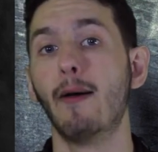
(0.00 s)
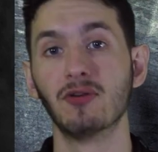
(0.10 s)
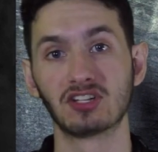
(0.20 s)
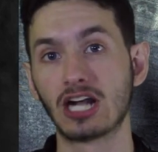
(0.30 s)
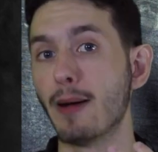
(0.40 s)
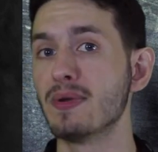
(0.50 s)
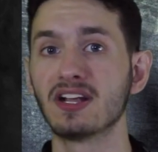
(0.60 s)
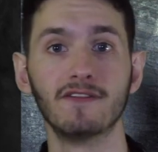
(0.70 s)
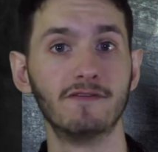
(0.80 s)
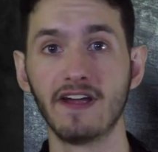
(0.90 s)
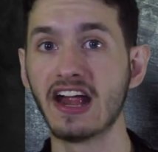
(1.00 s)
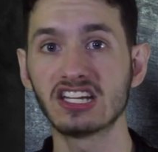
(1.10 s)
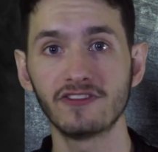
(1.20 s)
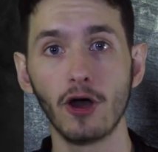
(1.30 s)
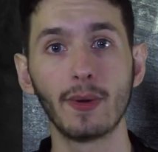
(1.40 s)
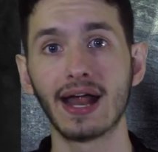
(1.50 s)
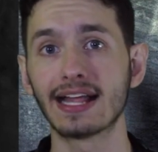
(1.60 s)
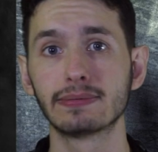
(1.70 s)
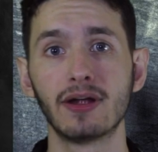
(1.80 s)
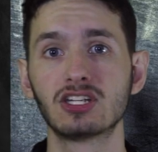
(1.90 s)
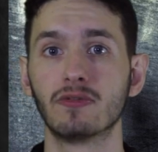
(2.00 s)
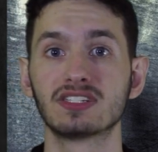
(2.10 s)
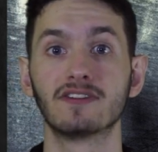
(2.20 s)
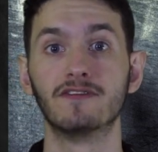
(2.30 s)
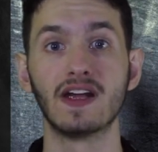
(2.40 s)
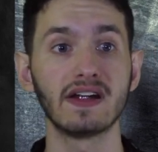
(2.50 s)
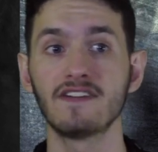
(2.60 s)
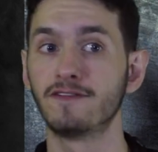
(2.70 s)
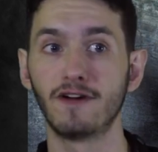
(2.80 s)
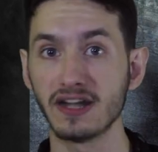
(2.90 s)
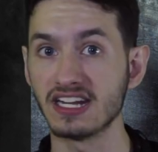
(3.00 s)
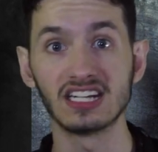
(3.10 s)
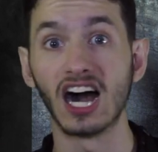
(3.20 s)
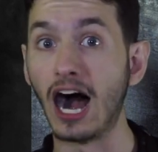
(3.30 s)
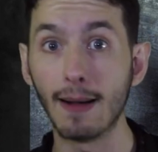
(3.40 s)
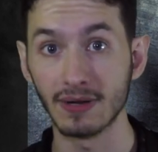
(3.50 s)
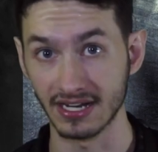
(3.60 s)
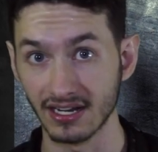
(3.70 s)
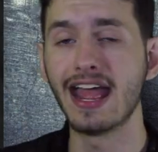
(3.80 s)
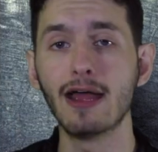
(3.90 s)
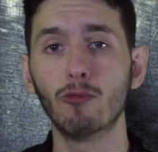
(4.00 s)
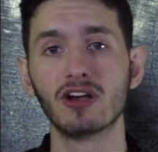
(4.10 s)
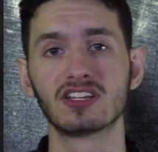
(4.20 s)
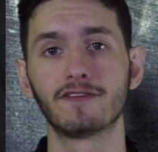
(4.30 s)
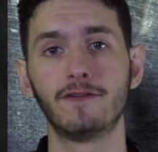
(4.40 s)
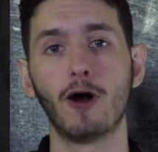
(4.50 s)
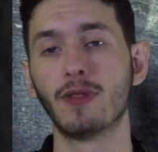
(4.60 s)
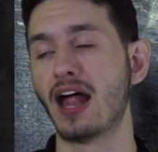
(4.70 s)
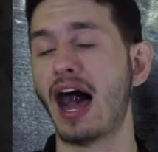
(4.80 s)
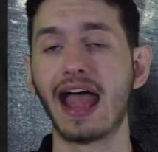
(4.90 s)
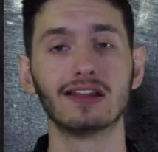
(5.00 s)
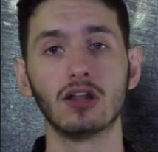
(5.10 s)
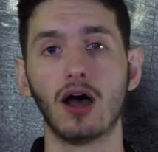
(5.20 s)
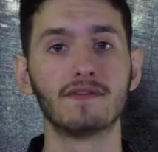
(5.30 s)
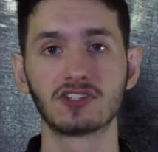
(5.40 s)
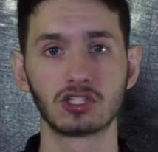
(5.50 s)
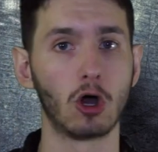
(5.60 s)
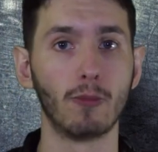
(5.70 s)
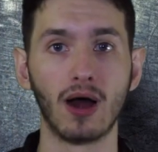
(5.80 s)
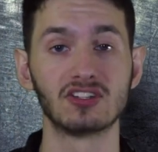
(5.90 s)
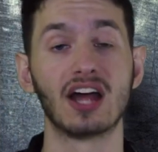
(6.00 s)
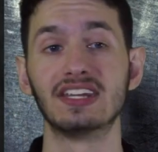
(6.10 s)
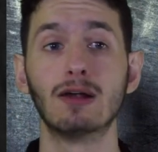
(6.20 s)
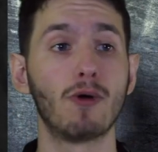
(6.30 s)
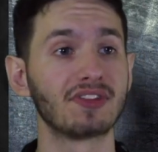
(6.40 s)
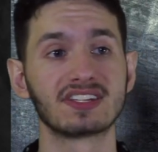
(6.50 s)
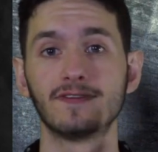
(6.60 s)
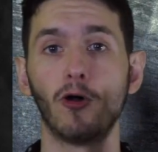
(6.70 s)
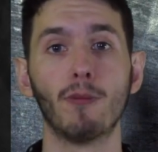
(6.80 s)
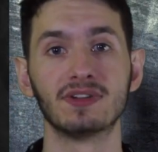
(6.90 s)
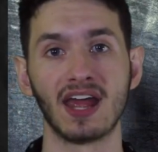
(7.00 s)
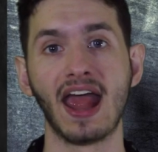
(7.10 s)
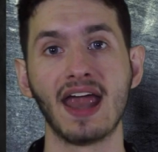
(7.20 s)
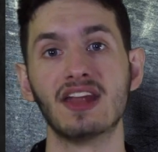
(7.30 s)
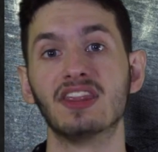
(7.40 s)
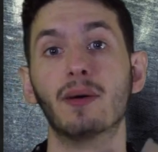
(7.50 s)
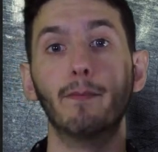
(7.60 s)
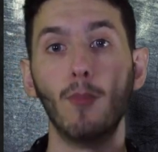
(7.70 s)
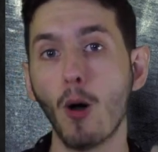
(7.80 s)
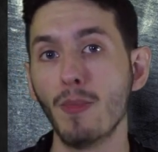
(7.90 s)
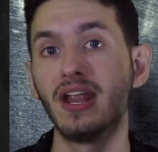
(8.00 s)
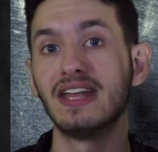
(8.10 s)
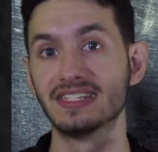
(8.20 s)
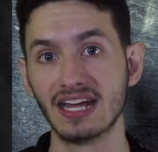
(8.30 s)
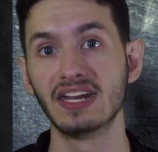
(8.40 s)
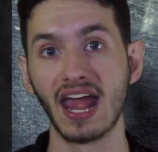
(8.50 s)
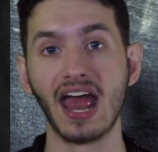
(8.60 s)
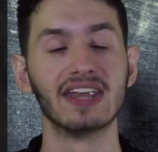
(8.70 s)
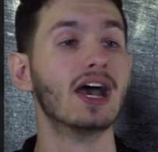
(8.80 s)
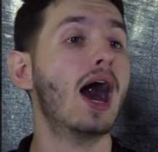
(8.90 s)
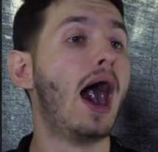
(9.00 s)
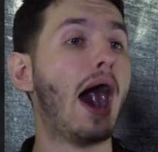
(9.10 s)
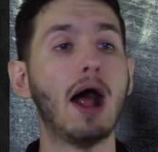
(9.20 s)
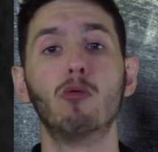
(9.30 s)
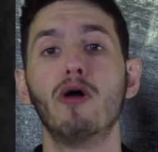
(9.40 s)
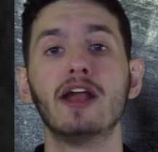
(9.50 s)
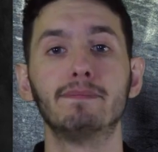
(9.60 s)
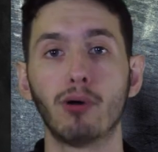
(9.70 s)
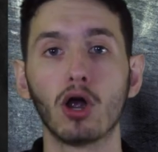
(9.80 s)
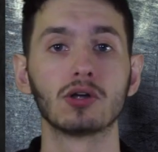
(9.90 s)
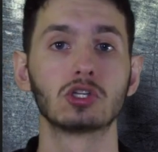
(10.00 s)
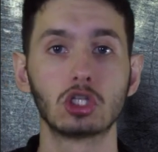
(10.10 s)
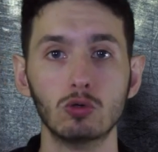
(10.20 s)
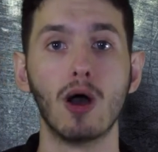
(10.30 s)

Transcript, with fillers: it was a coming of age film, and not to mention was a very funny comedy. It was a film that I loved so much. I didn't want this film to end, and the moment it did end, I wanted part two